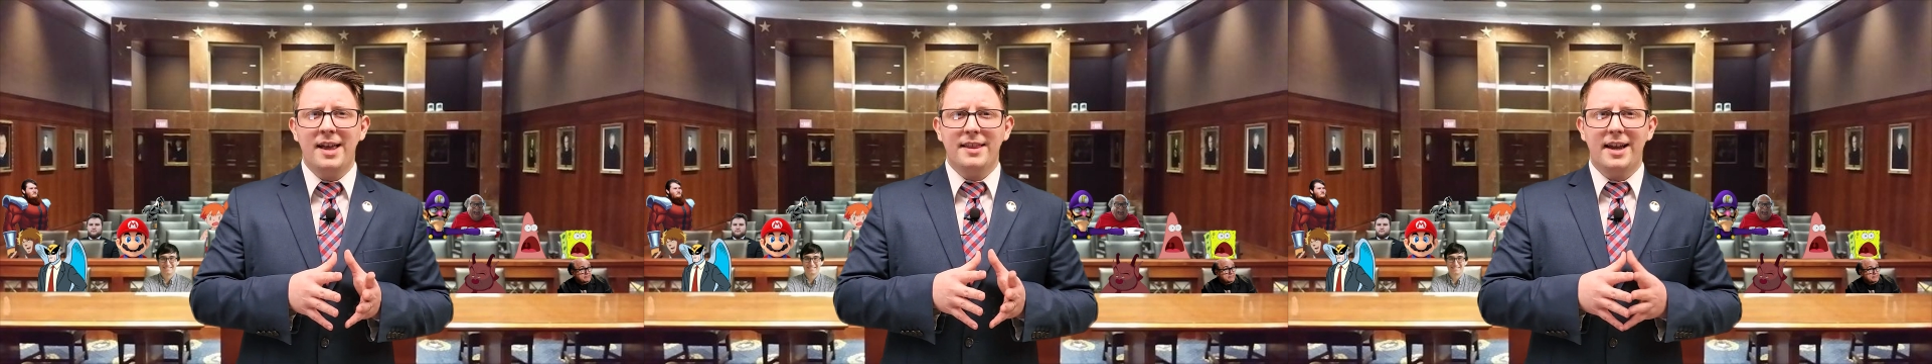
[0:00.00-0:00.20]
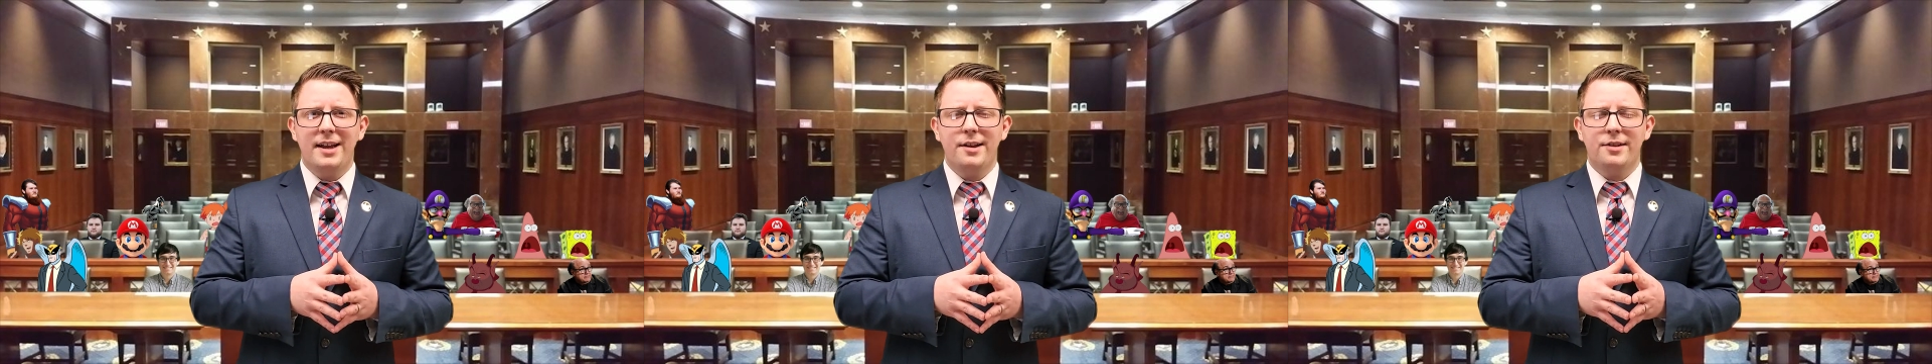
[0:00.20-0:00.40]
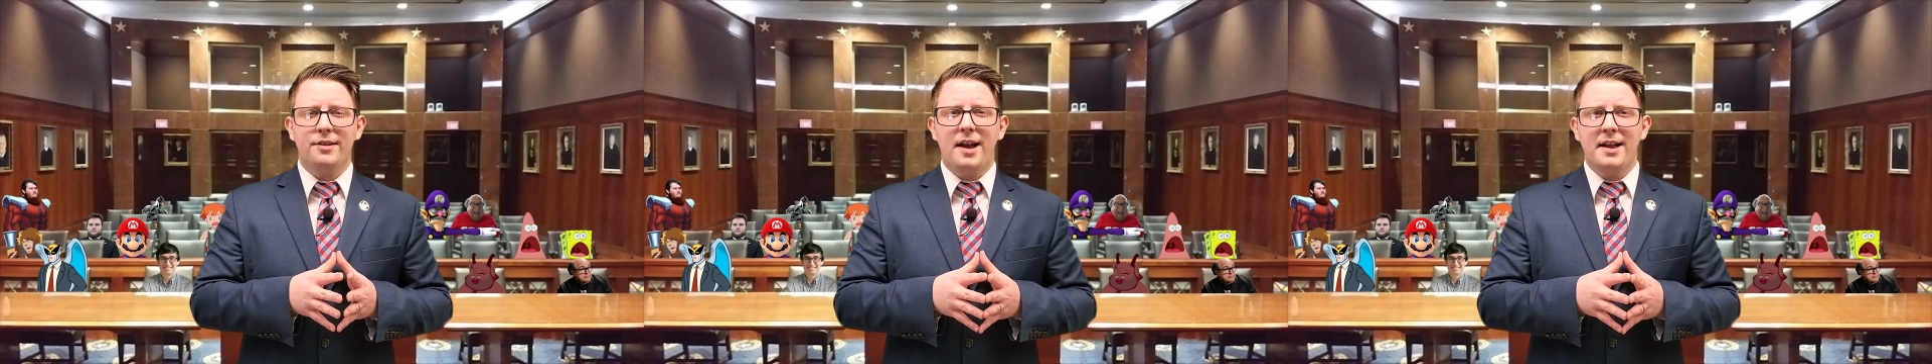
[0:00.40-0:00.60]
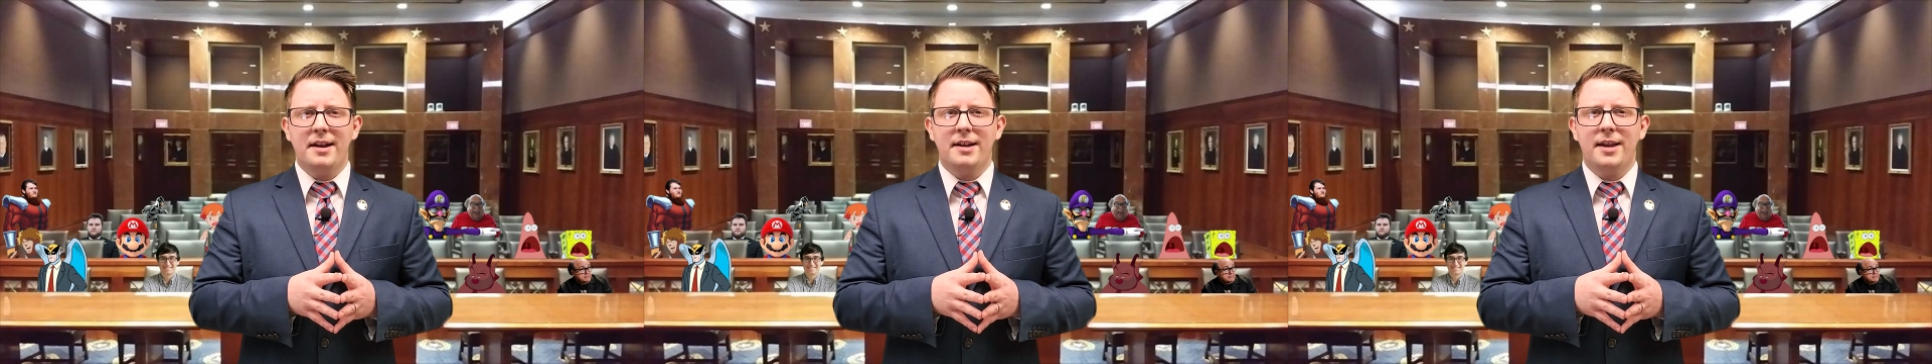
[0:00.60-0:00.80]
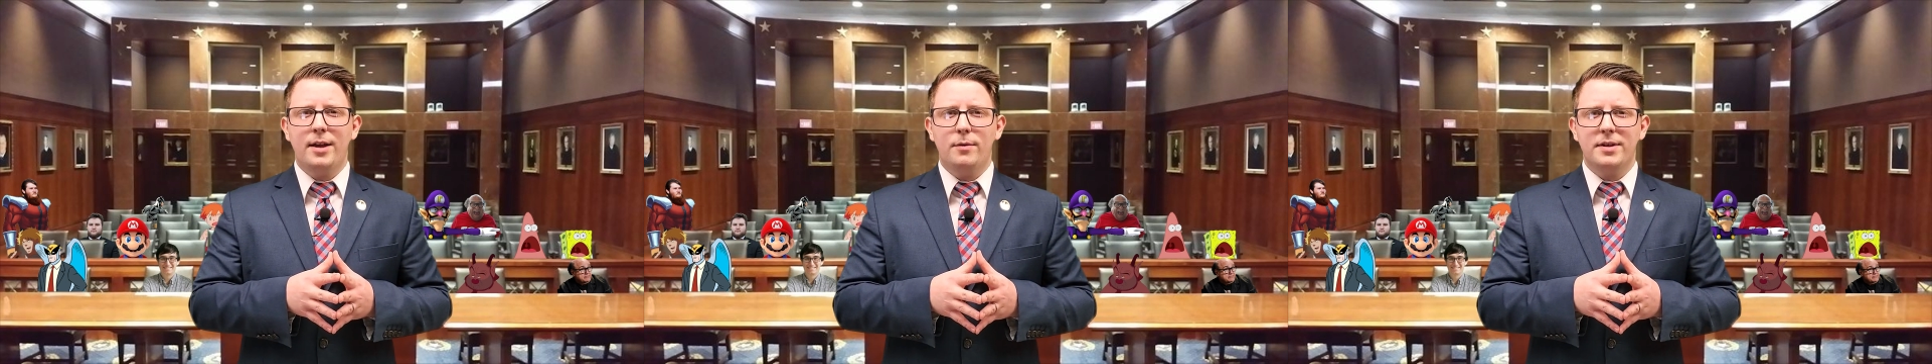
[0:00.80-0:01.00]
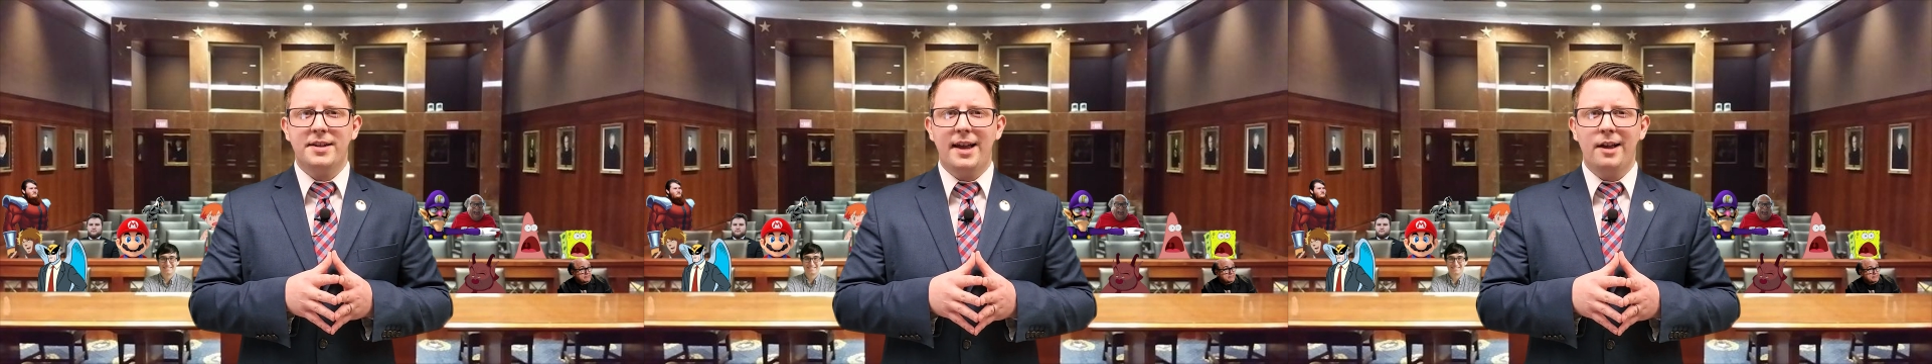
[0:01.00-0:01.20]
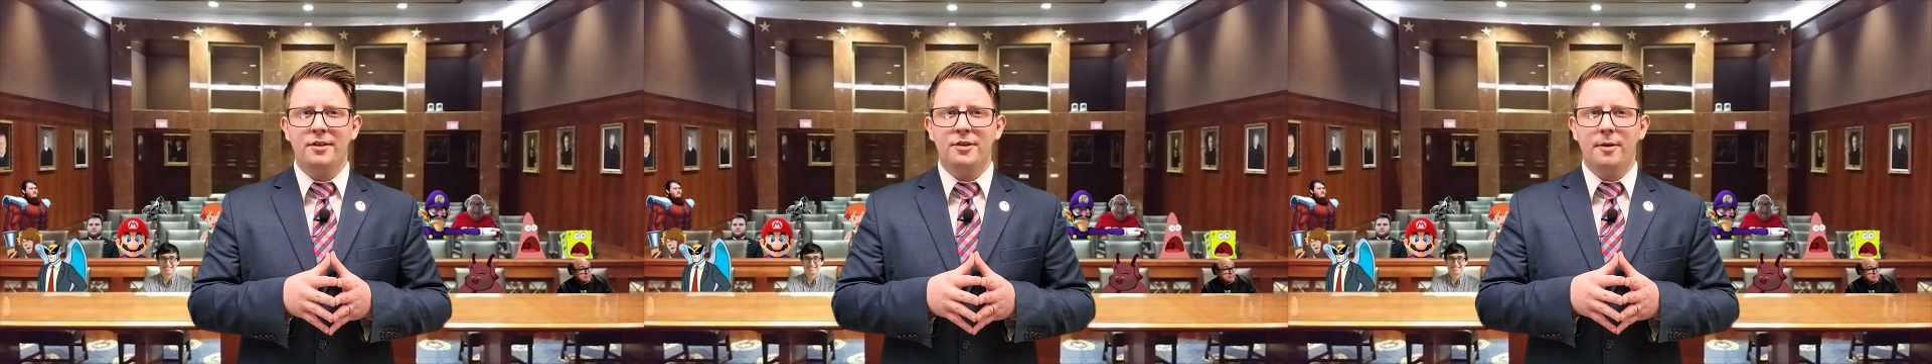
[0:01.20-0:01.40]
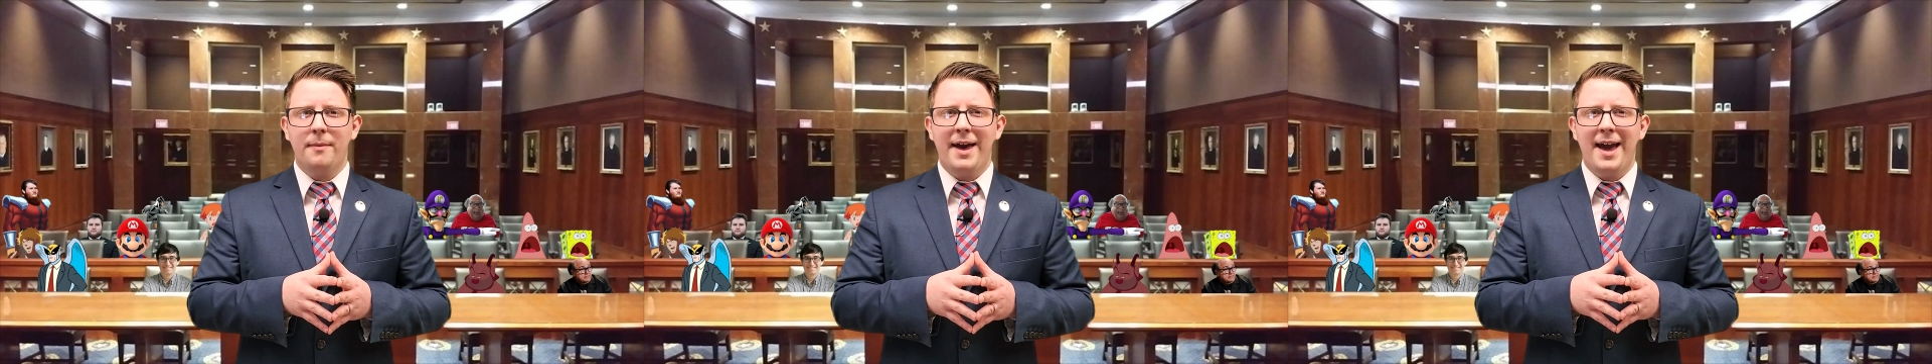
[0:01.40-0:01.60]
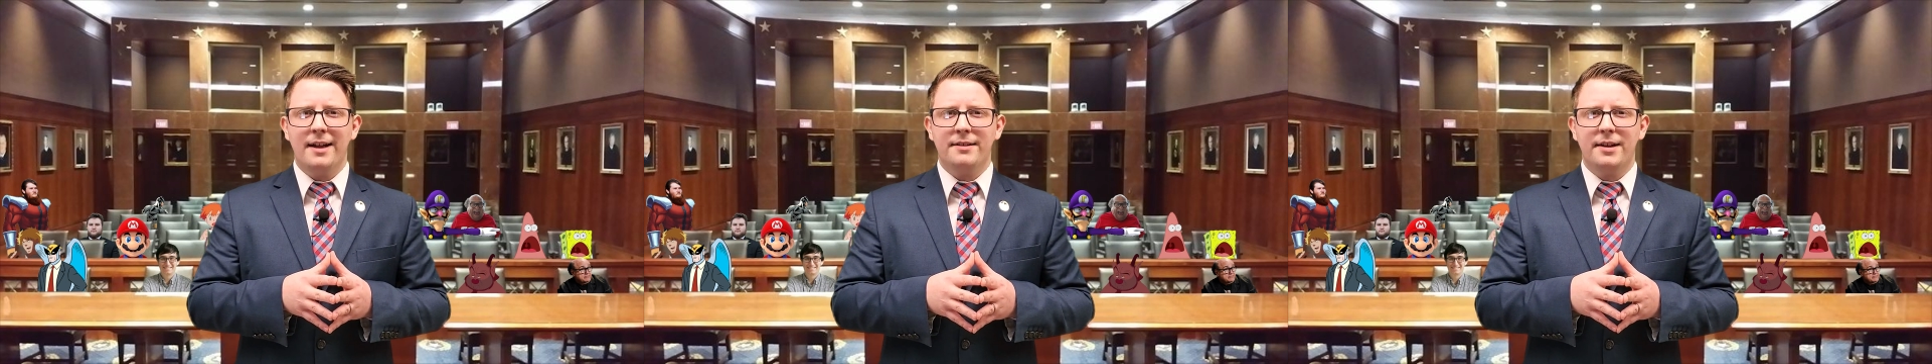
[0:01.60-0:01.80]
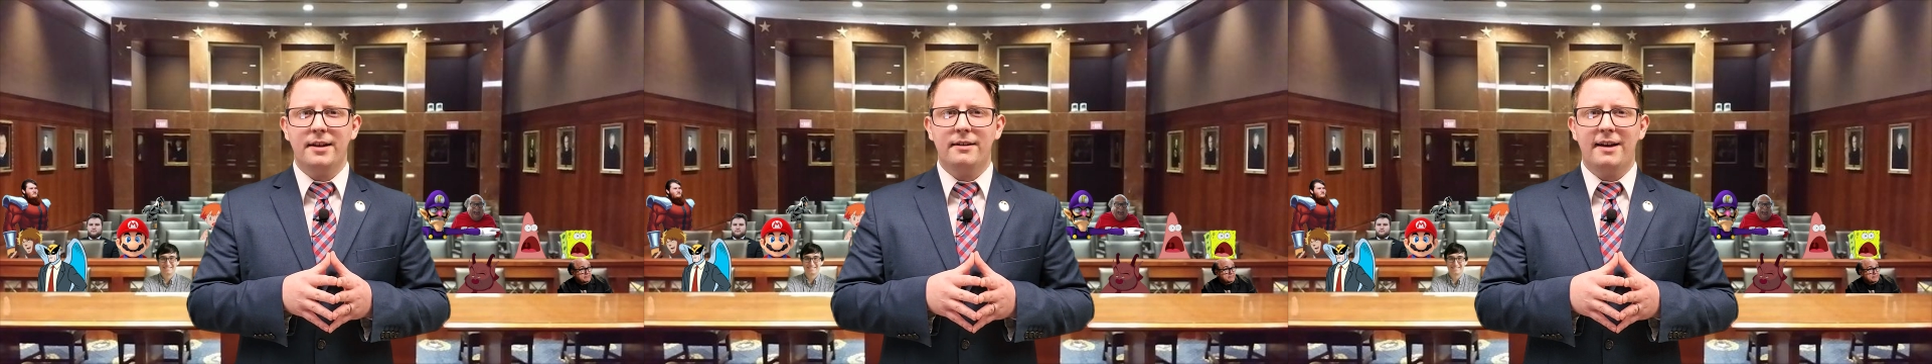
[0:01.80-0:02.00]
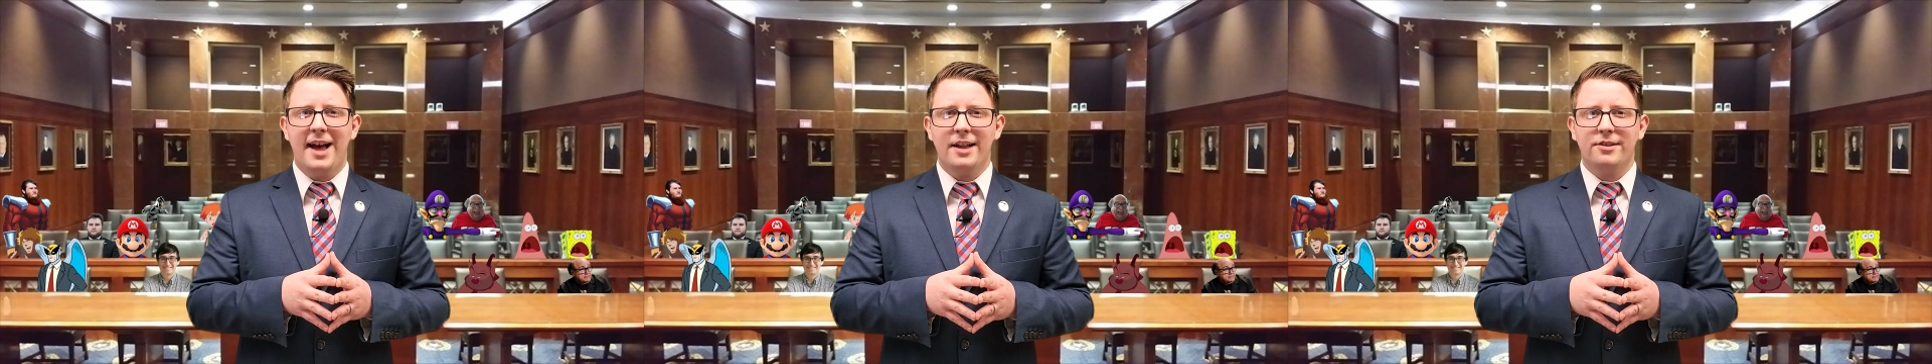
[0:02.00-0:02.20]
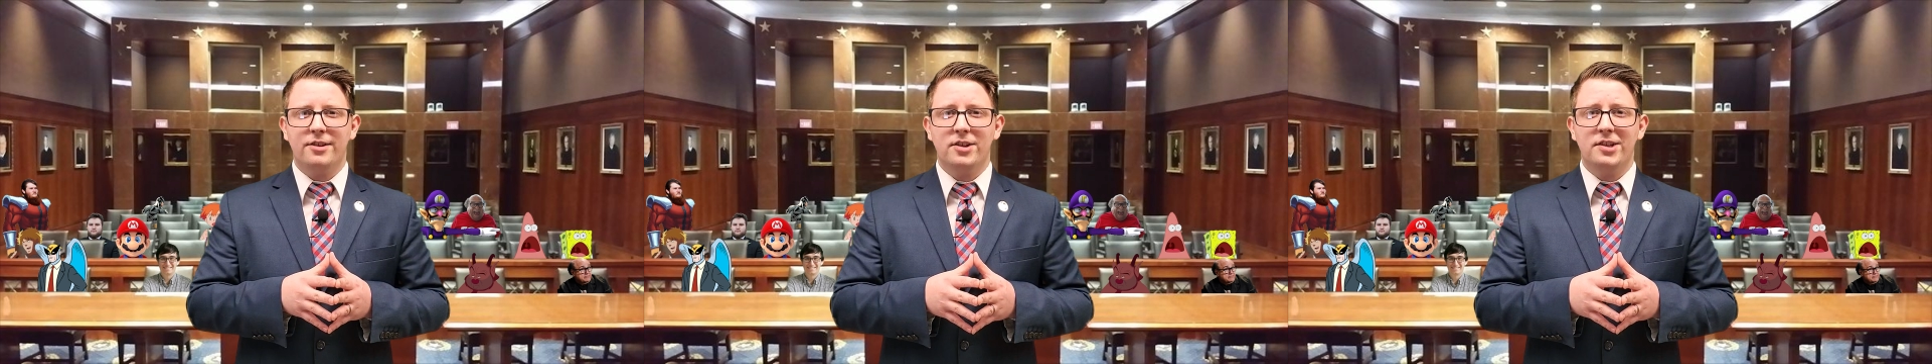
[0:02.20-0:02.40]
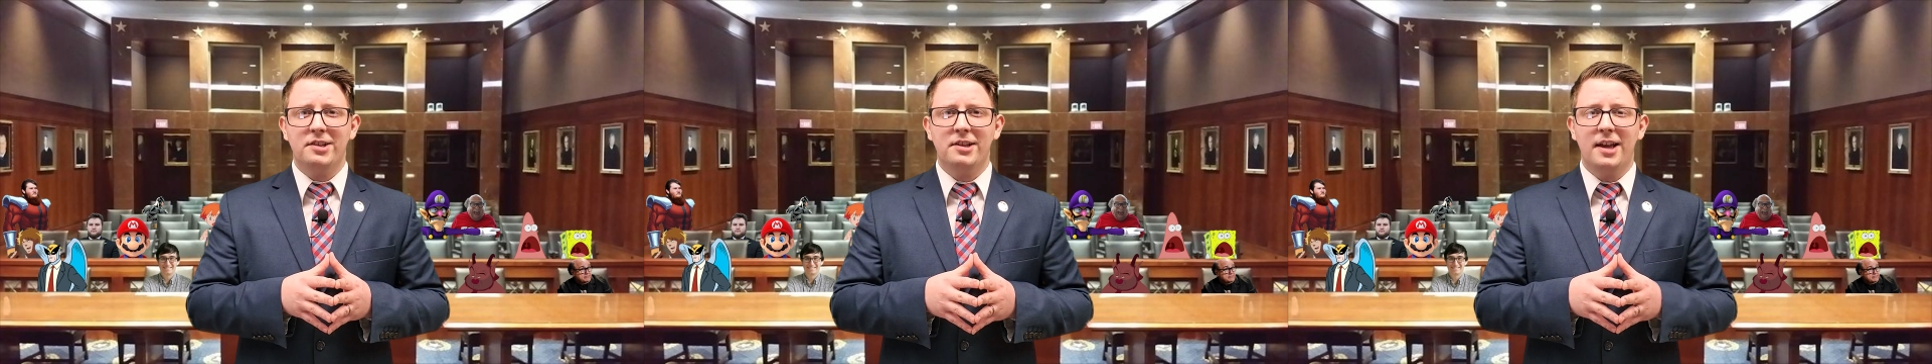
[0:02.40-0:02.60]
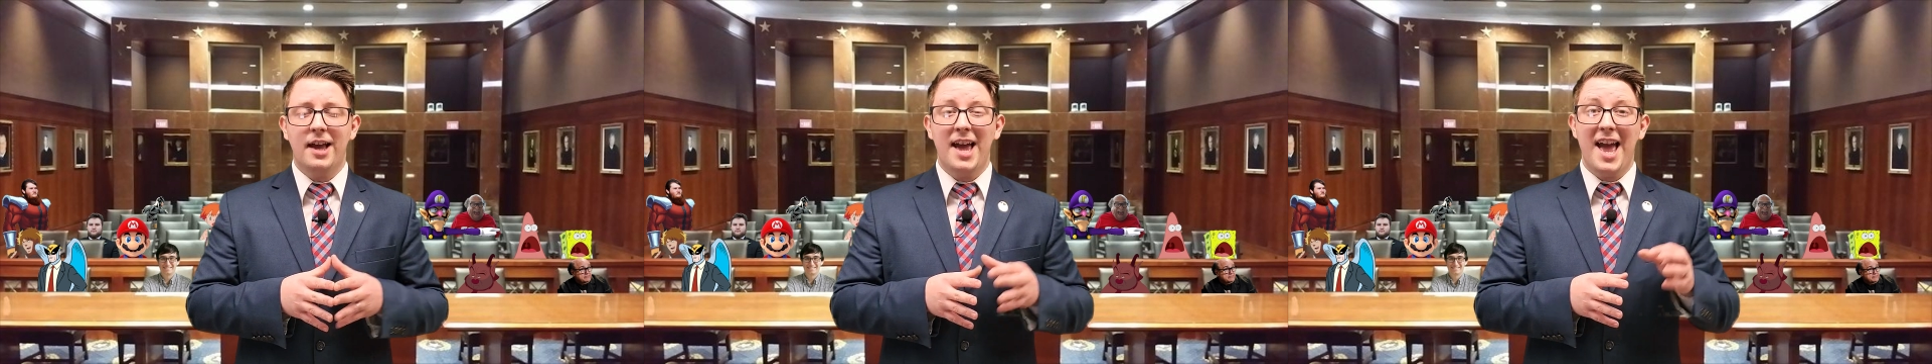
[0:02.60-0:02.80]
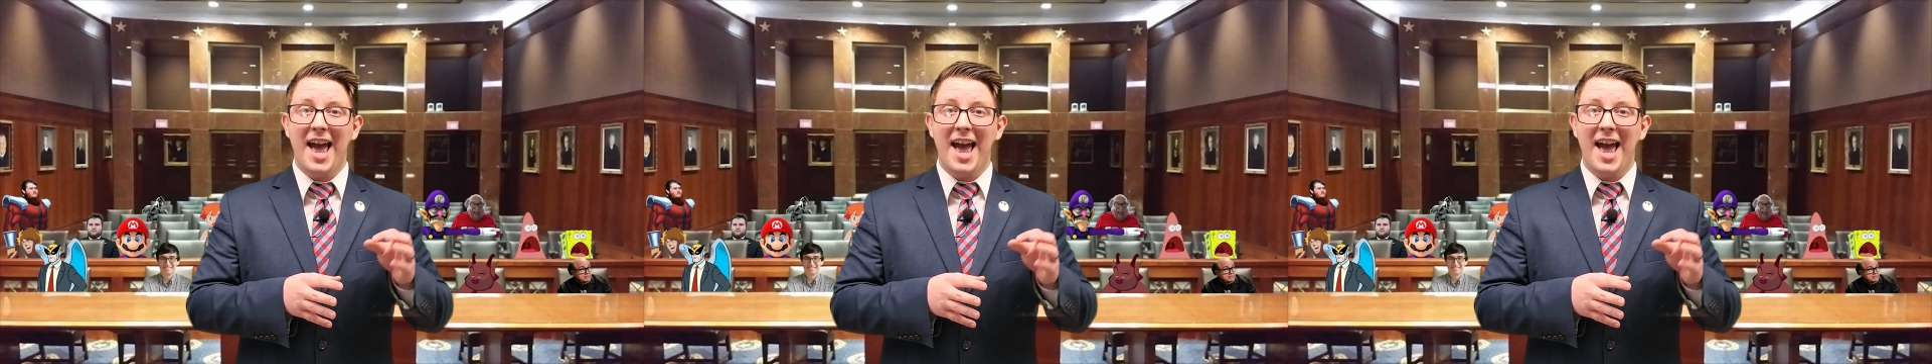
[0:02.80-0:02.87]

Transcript: that he decided he would take some acting classes